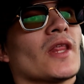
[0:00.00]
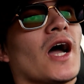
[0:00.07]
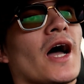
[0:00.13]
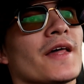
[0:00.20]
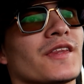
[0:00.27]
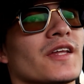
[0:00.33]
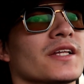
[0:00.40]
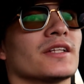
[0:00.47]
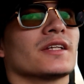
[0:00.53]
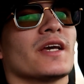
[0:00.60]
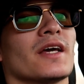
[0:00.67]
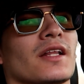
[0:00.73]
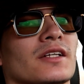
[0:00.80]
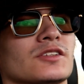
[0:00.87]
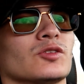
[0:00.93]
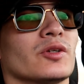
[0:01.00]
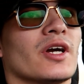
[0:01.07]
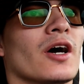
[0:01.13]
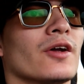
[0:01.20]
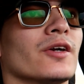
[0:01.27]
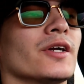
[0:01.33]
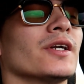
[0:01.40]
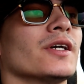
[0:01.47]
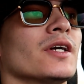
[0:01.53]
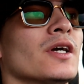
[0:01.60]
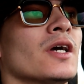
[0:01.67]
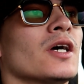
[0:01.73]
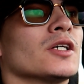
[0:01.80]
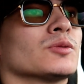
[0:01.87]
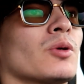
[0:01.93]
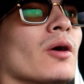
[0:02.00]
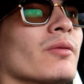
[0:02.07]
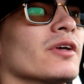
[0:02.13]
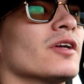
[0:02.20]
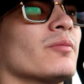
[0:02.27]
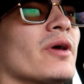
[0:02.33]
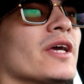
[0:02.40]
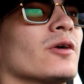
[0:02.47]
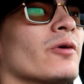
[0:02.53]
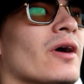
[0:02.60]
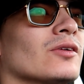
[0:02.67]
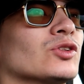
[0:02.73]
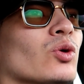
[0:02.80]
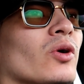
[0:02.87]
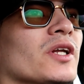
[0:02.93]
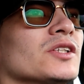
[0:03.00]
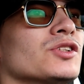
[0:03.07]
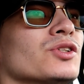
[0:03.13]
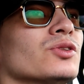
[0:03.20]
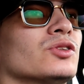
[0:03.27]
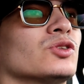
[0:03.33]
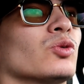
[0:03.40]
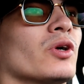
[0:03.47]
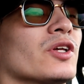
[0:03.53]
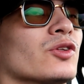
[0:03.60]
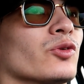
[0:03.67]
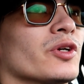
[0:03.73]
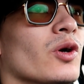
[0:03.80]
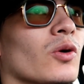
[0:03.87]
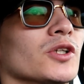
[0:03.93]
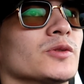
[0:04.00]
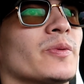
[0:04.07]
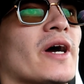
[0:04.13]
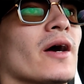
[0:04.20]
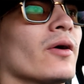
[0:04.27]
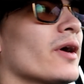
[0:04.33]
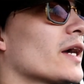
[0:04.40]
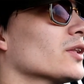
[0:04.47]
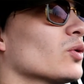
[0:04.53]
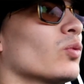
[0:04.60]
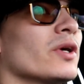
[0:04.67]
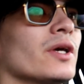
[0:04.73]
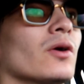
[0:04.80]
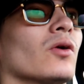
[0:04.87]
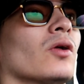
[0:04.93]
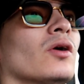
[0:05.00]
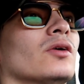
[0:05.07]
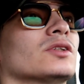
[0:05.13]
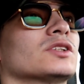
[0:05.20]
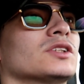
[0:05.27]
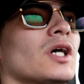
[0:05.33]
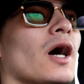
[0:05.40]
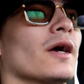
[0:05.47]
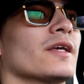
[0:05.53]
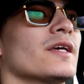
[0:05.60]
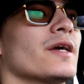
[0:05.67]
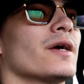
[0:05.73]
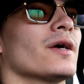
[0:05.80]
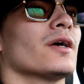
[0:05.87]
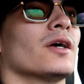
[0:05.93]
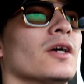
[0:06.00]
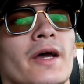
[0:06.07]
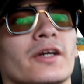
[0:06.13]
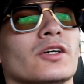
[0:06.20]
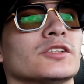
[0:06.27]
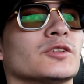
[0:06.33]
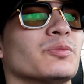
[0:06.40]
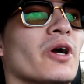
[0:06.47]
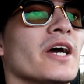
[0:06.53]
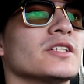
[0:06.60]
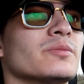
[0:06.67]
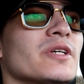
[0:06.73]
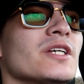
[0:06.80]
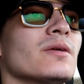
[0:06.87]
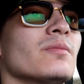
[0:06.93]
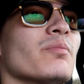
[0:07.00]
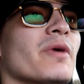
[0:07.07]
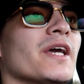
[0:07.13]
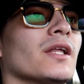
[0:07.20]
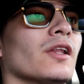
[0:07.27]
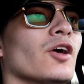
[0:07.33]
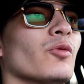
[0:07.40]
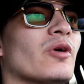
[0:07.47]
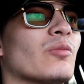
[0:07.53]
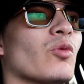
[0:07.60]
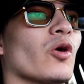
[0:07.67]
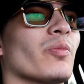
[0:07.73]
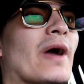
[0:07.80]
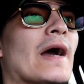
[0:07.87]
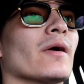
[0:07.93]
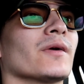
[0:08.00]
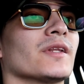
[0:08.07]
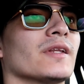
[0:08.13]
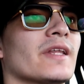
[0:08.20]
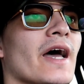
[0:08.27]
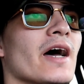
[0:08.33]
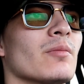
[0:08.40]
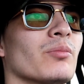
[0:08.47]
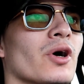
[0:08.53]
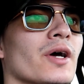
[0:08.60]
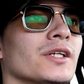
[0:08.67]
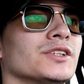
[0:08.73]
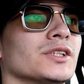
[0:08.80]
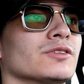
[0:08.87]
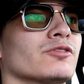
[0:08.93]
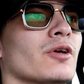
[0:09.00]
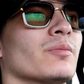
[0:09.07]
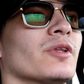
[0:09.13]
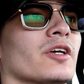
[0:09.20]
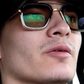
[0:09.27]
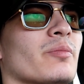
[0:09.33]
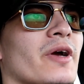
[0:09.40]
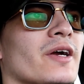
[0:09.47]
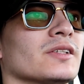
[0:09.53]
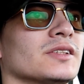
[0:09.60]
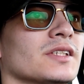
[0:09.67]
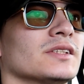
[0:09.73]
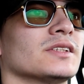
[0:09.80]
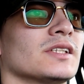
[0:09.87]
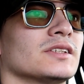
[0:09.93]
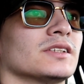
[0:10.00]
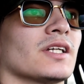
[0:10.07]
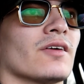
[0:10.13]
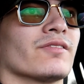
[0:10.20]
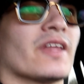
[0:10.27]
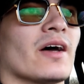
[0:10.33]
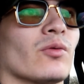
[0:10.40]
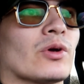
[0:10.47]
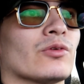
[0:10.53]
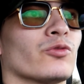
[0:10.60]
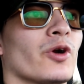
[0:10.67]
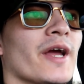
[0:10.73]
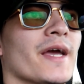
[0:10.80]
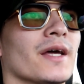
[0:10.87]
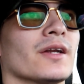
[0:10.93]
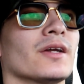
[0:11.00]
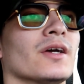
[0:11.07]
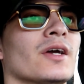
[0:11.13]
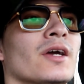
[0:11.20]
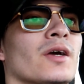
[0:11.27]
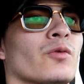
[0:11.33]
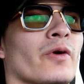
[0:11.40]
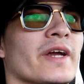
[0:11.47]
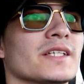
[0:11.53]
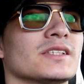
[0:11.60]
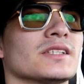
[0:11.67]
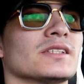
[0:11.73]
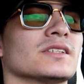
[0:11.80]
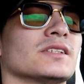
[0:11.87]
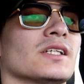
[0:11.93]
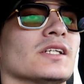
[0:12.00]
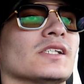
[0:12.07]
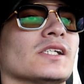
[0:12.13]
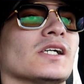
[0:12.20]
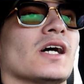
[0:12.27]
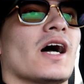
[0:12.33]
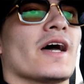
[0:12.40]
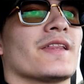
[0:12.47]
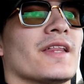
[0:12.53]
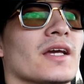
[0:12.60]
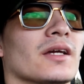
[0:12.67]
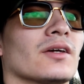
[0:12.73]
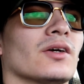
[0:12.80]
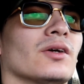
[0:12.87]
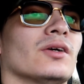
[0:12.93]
I think the KLX300 probably gonna make around 22 to 23 horsepower at the wheel, stock here. It could surprise me, make a little bit more power than that, but just from the comparisons and stuff that we've ran, races, I think